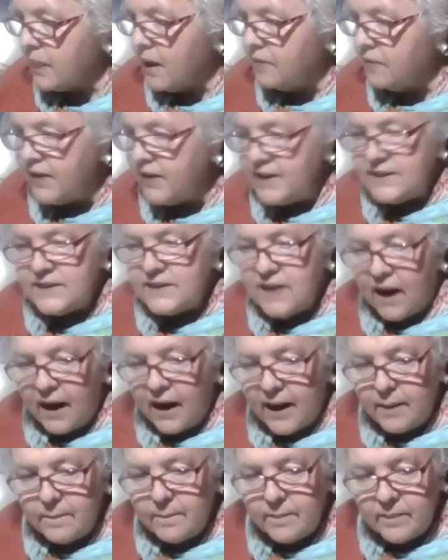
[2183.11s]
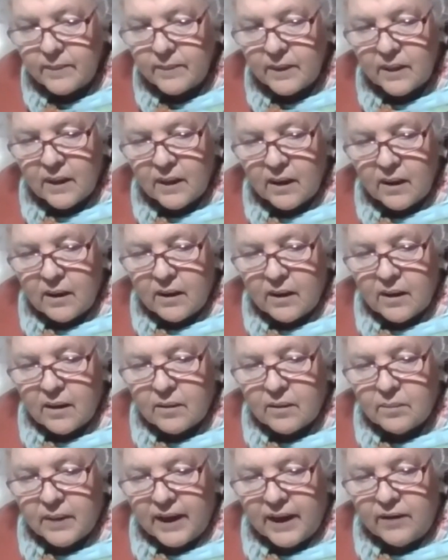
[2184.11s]
FaceTime
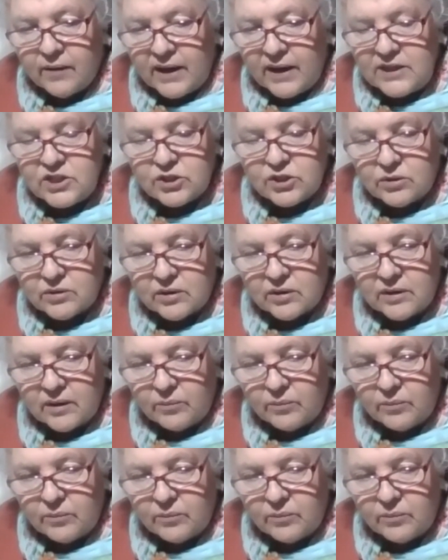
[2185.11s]
my grandchildren.